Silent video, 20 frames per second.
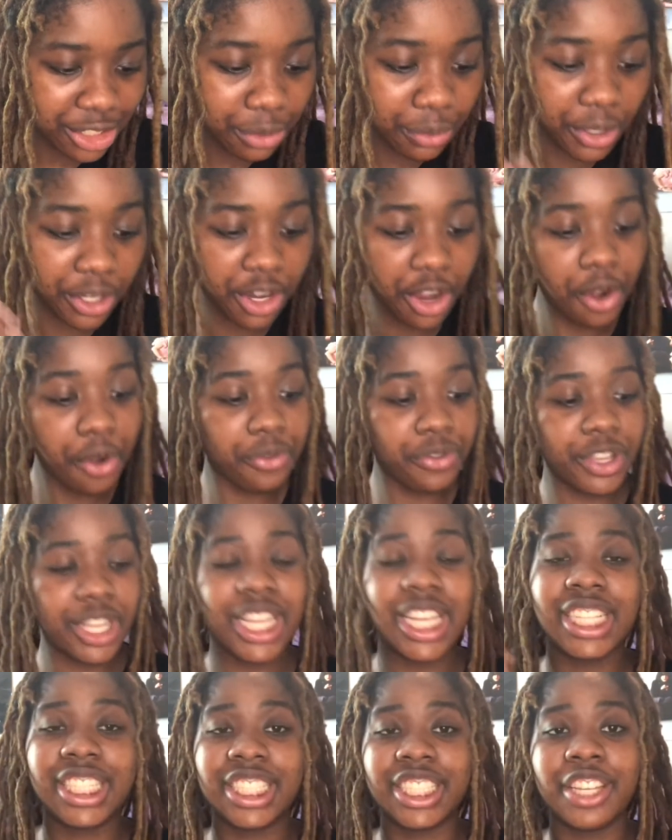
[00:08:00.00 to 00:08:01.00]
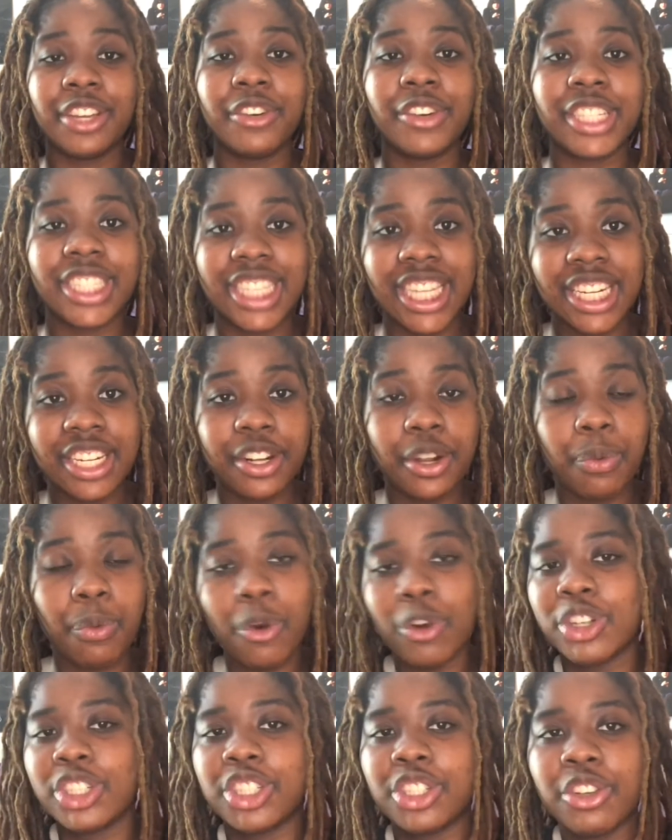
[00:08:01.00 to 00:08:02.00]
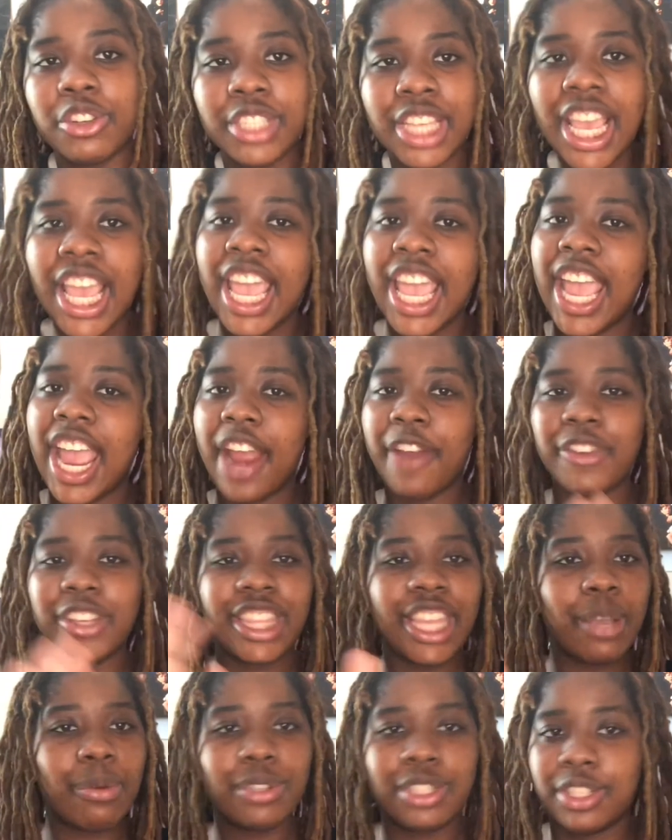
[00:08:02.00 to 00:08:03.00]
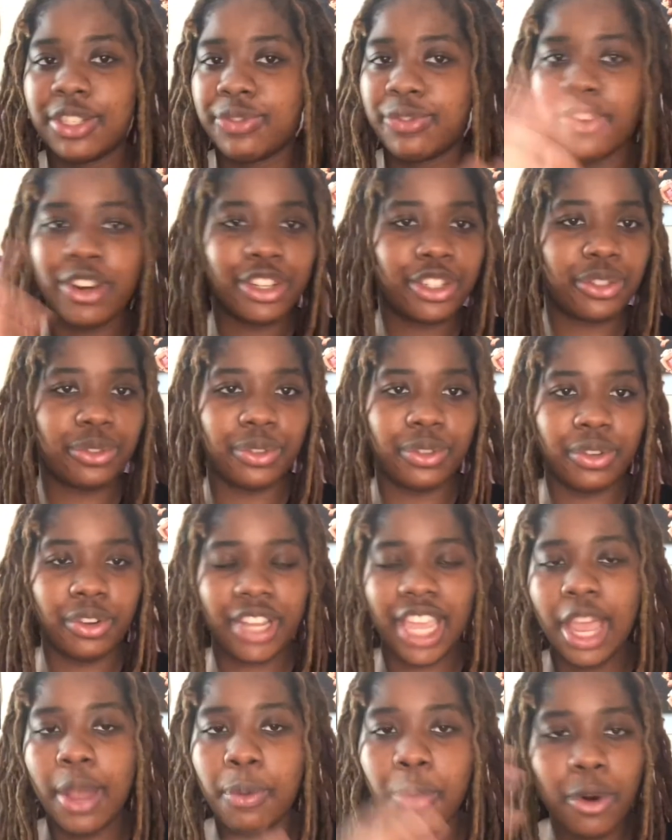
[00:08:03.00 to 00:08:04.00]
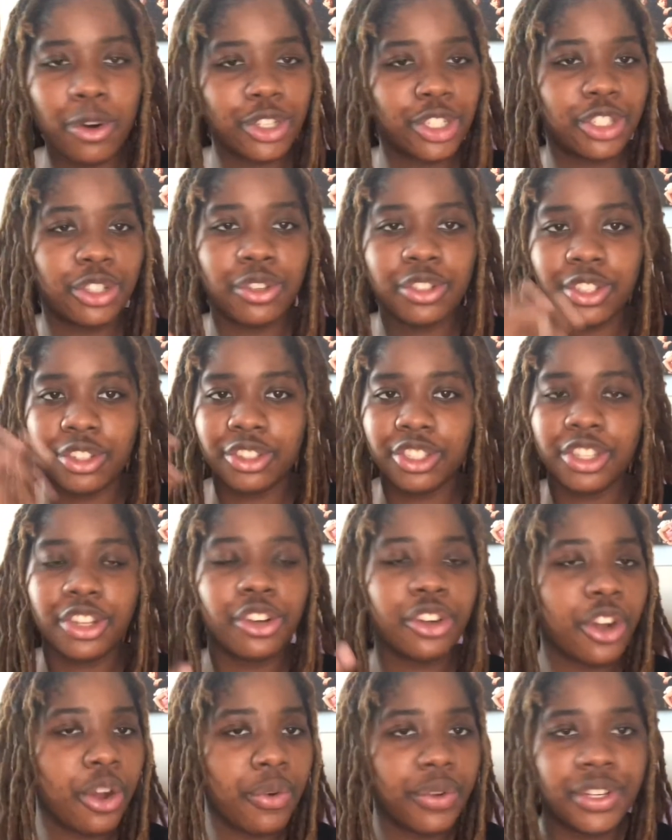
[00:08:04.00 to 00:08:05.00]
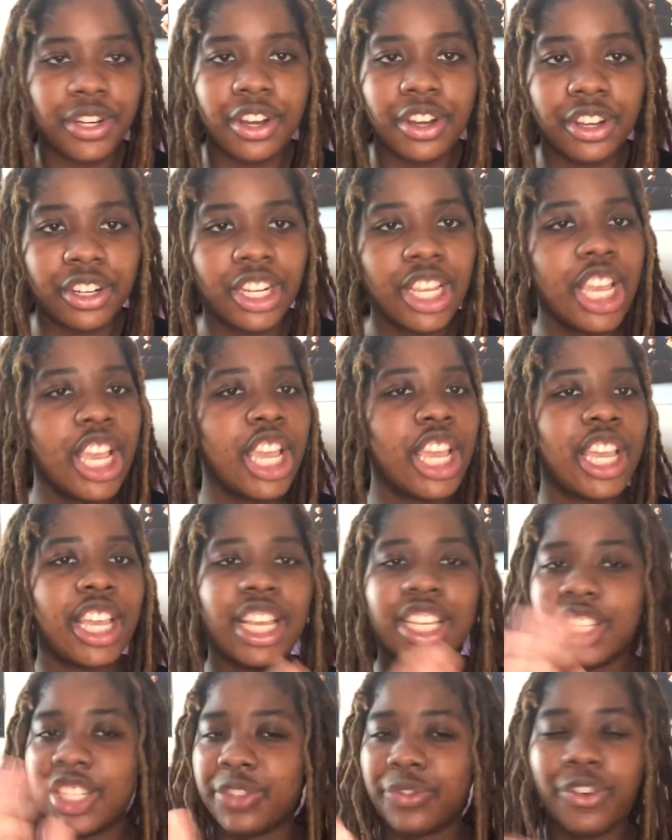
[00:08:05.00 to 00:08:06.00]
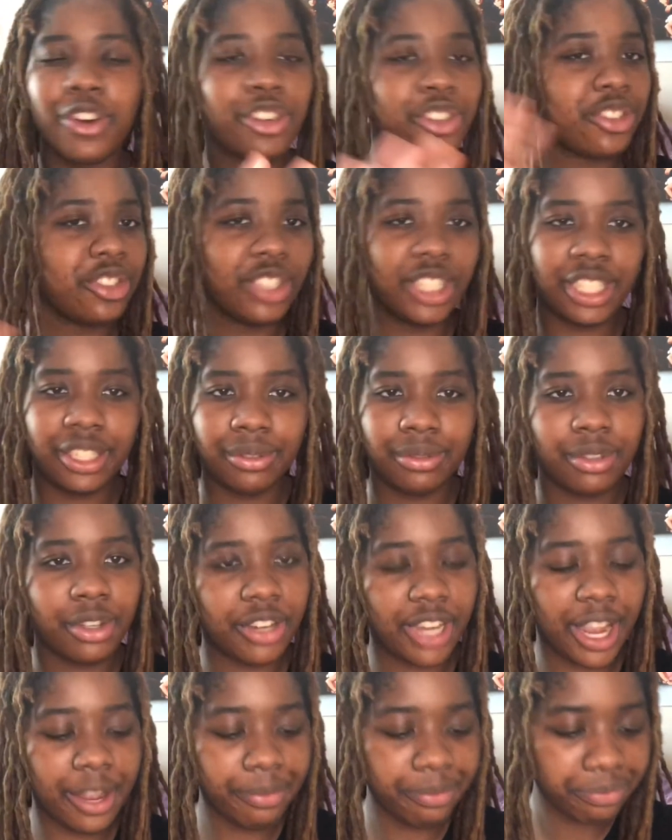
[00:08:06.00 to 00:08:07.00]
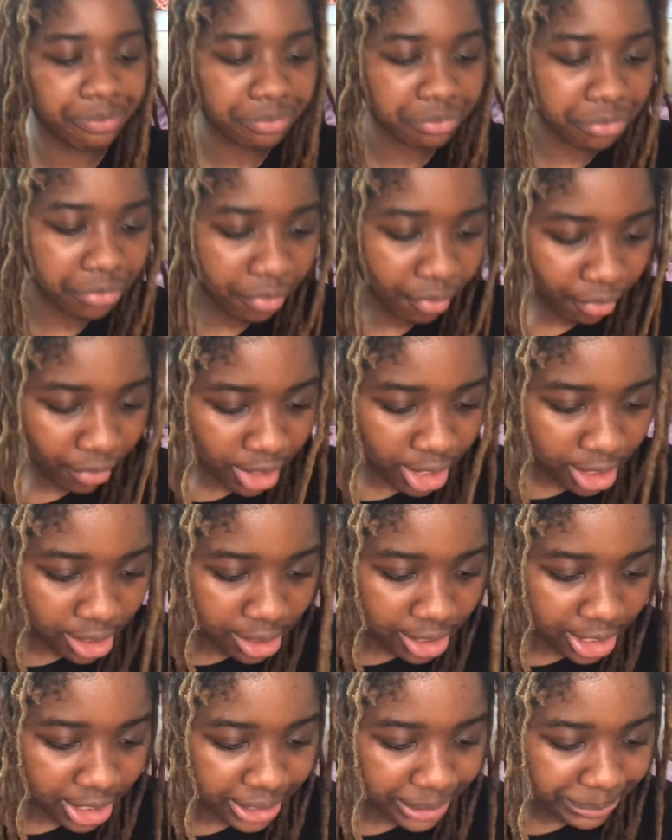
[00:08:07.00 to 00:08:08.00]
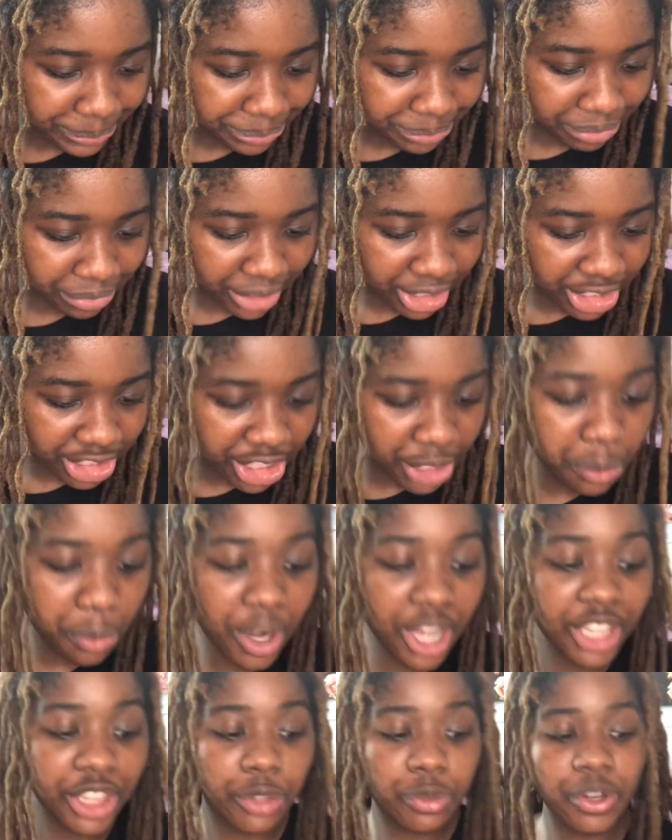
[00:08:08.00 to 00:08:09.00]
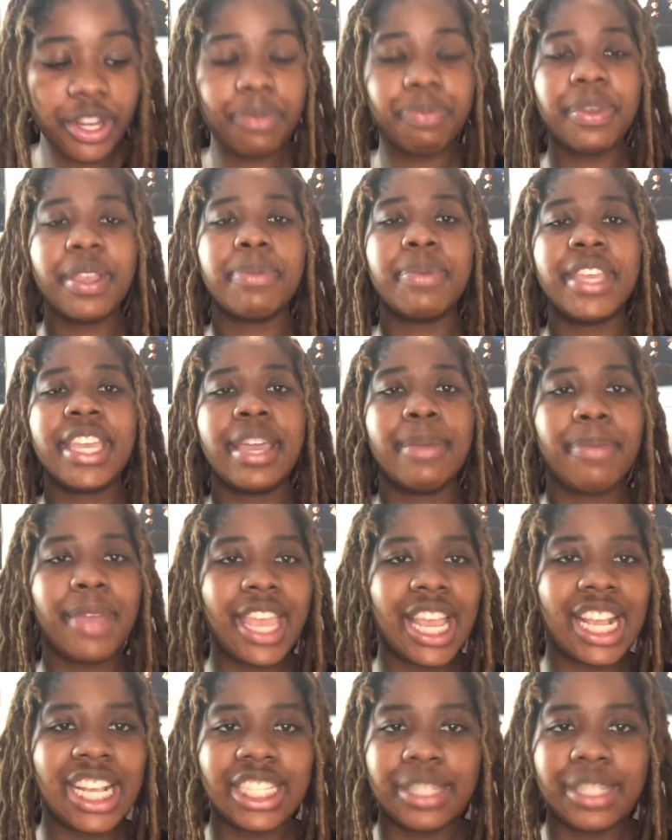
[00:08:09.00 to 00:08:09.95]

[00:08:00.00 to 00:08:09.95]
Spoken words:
to COVID and still attended award shows. Everything was just virtual, okay? Award shows are still going on. It's just virtually, okay? She won 3 BBMAs,